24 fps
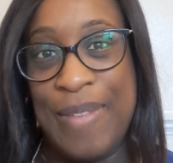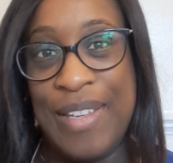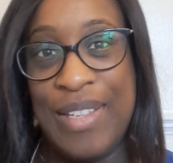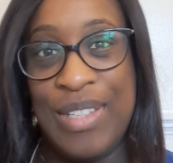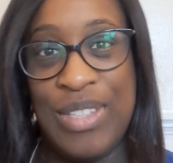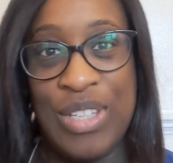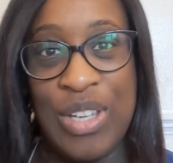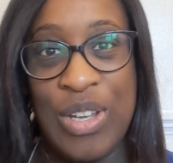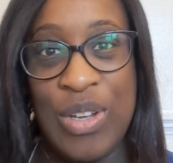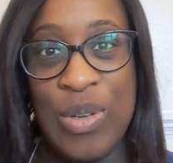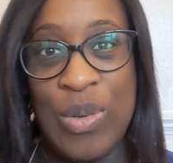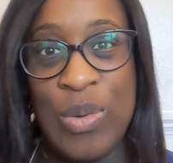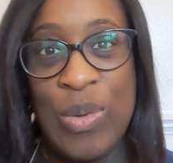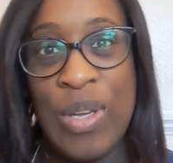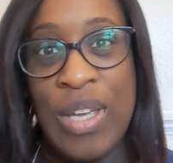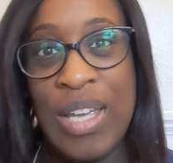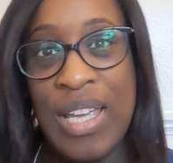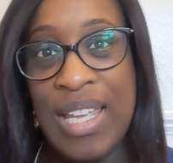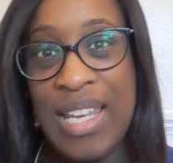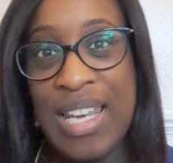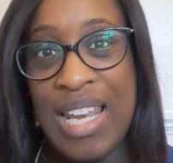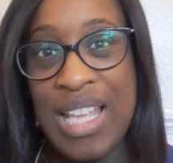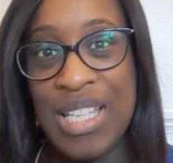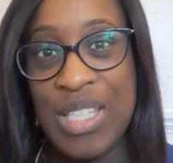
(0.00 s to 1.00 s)
So
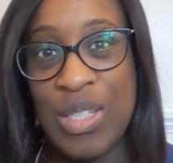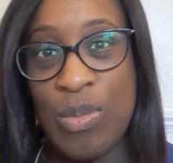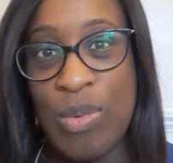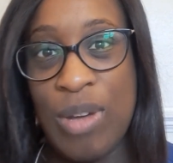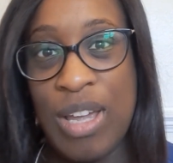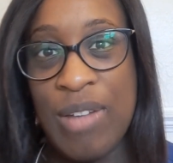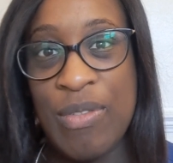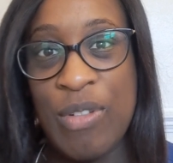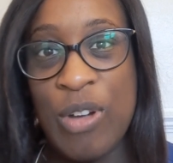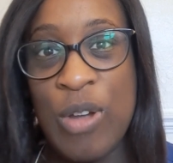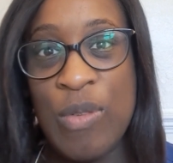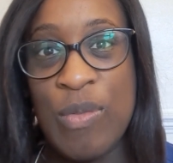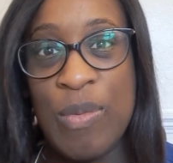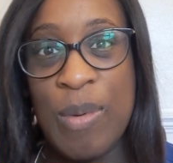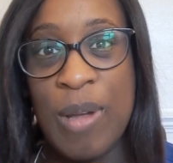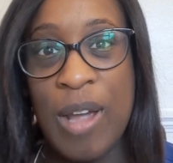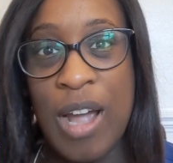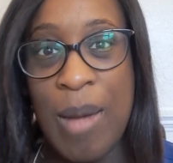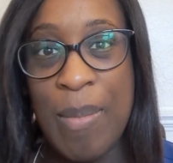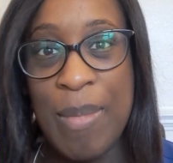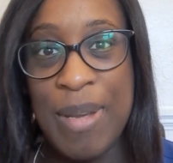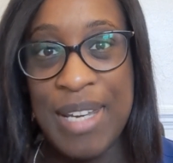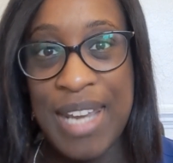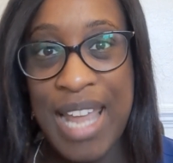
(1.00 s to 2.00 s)
that's the way of
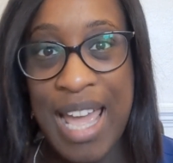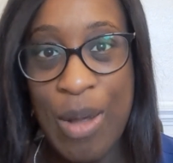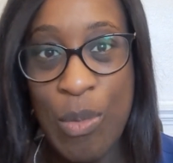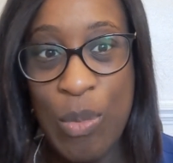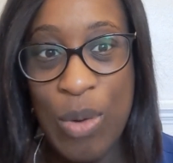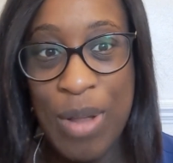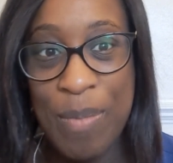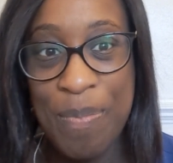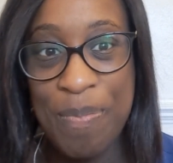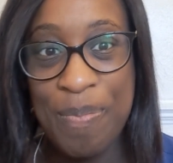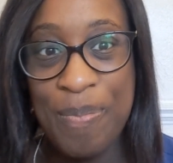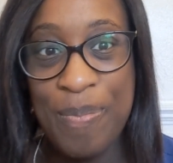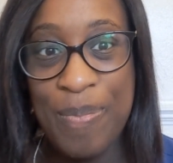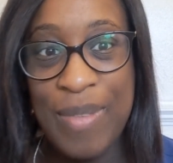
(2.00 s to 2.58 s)
overcoming that one.